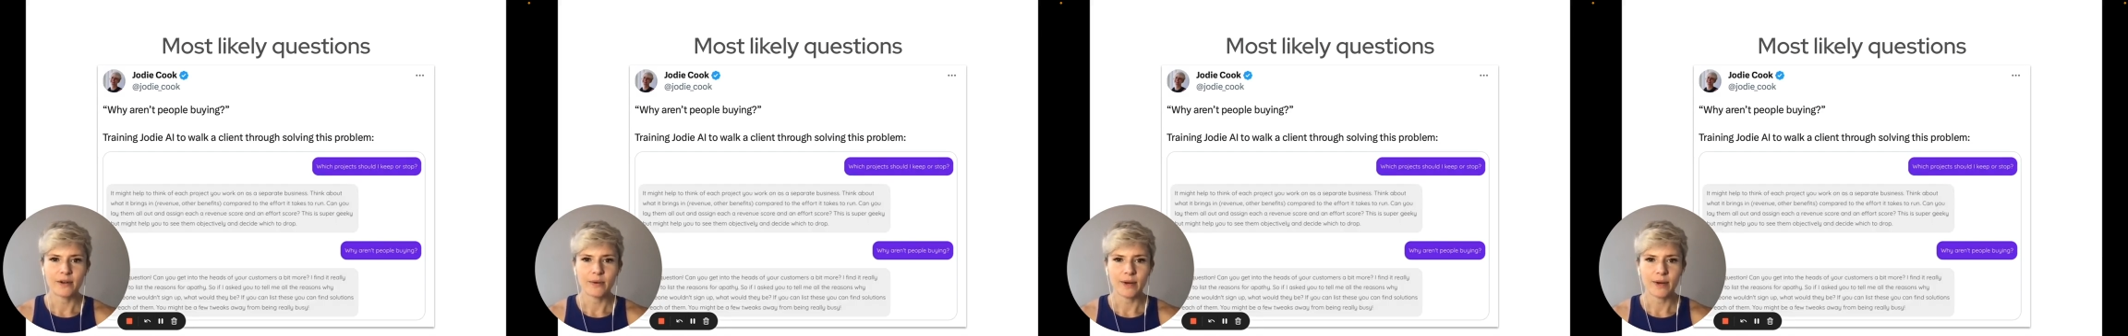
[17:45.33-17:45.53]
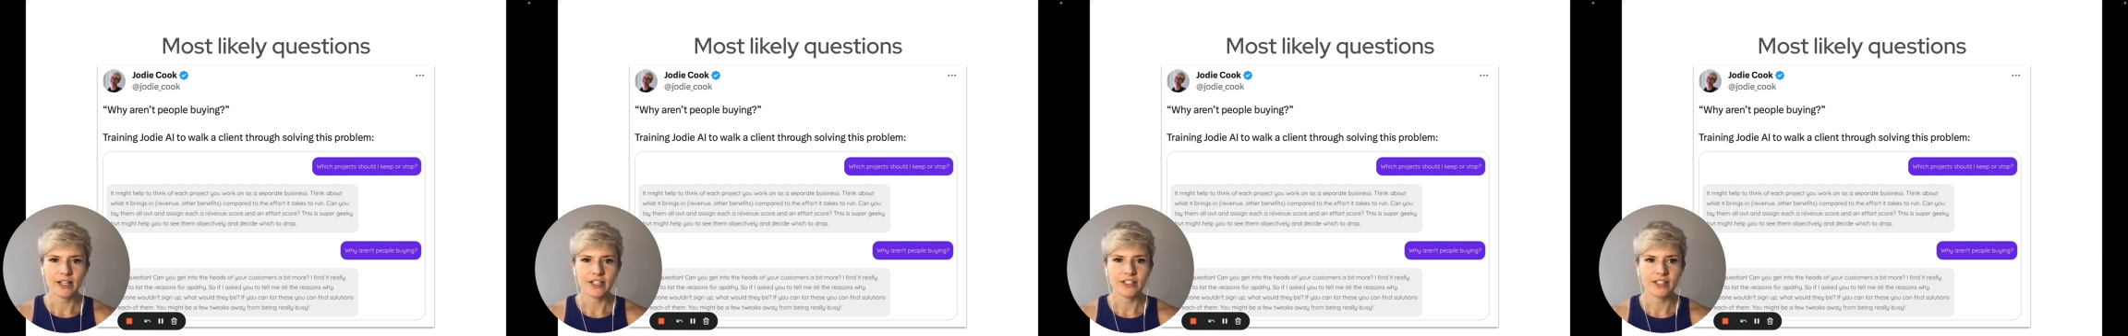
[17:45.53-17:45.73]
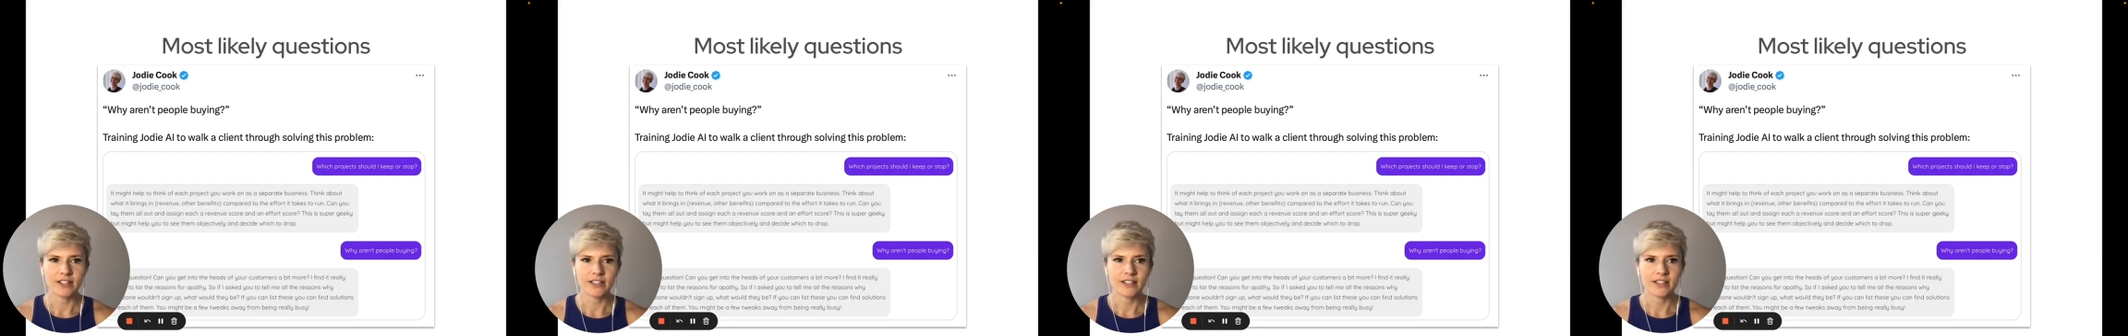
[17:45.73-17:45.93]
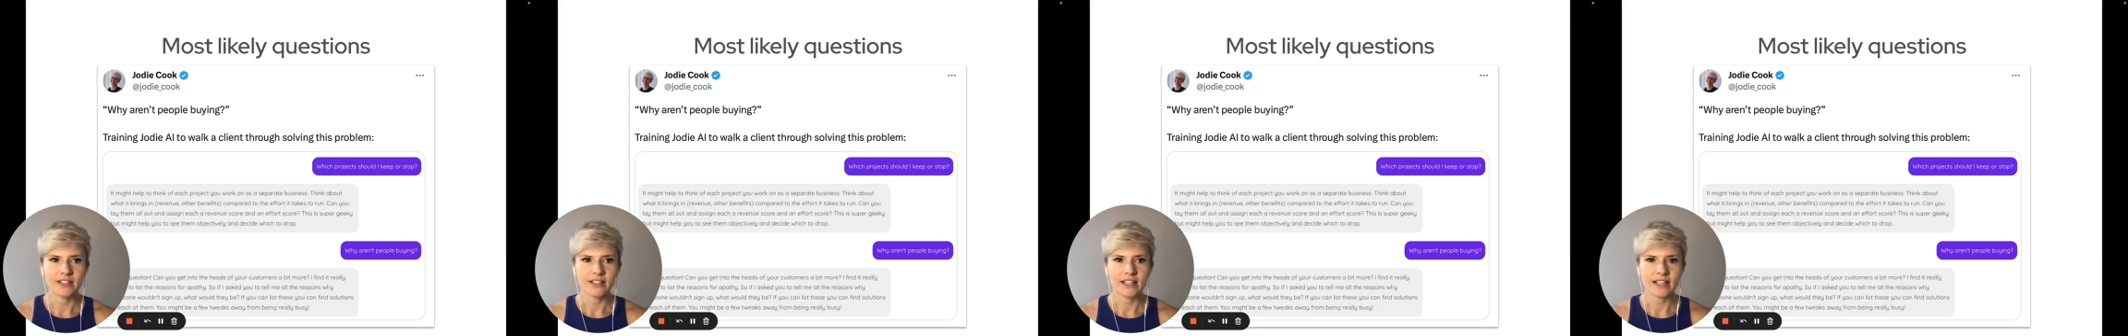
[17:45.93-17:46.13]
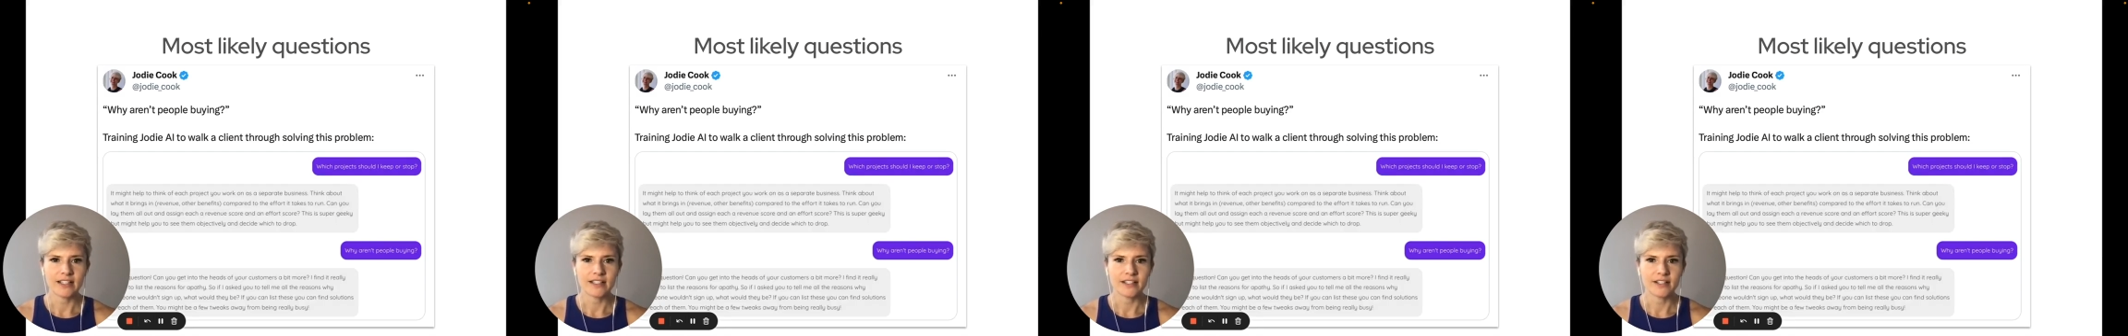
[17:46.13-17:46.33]
questions
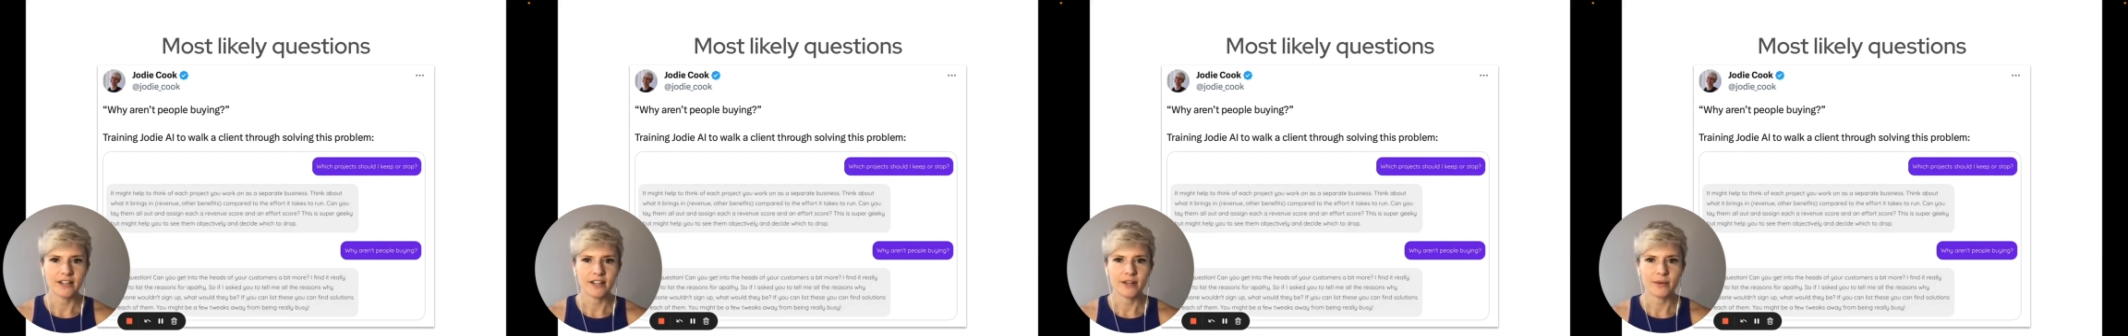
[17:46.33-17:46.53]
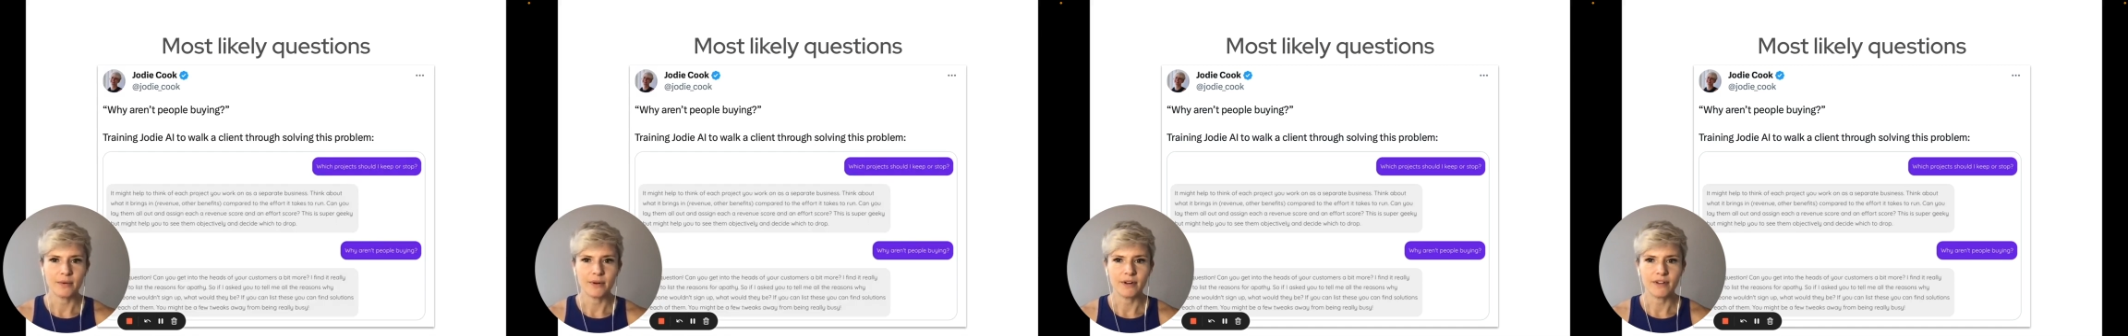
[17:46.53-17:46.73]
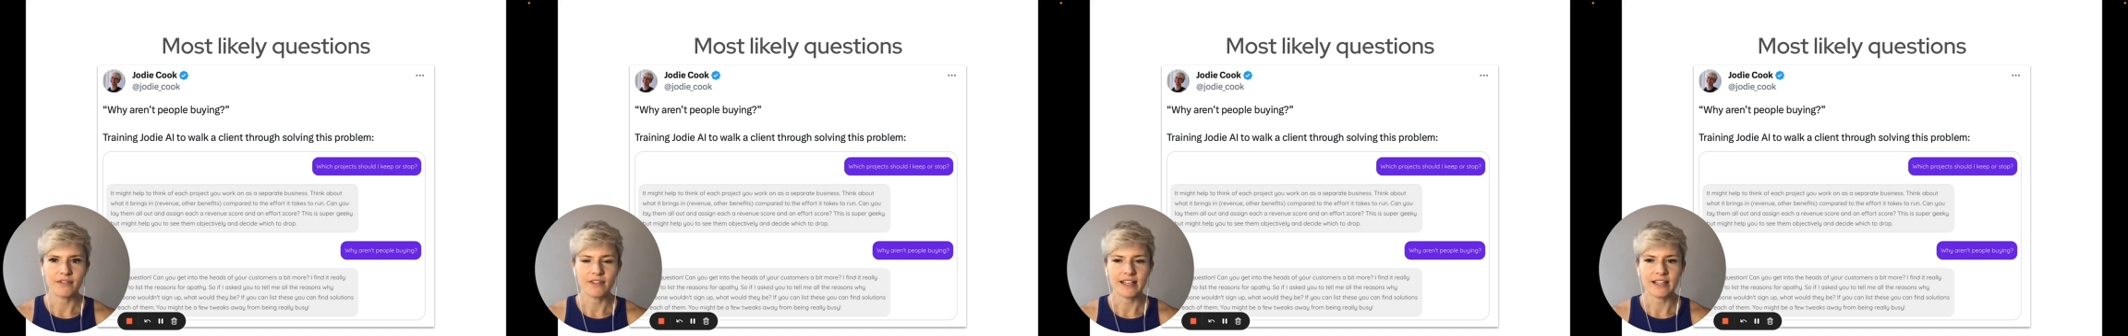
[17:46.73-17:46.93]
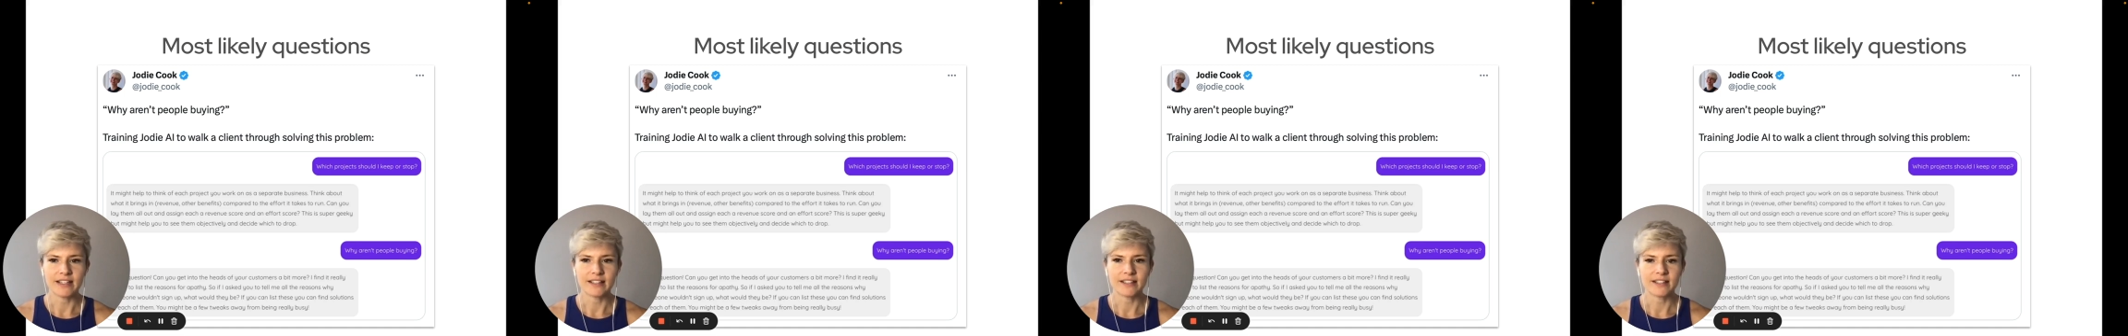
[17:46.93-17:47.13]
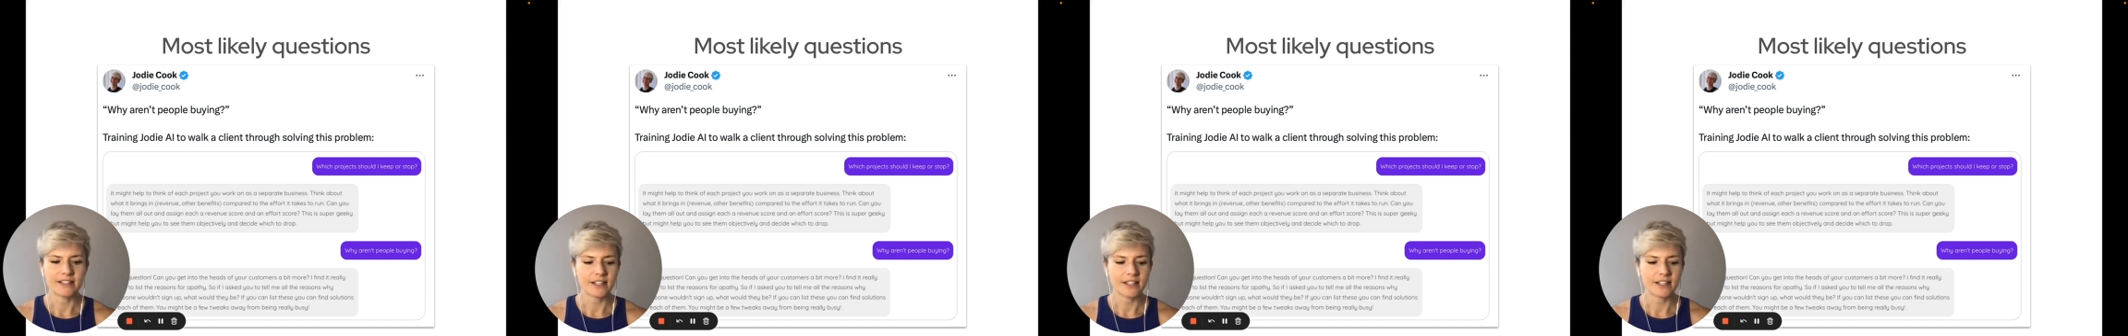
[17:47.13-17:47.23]
is another one of these.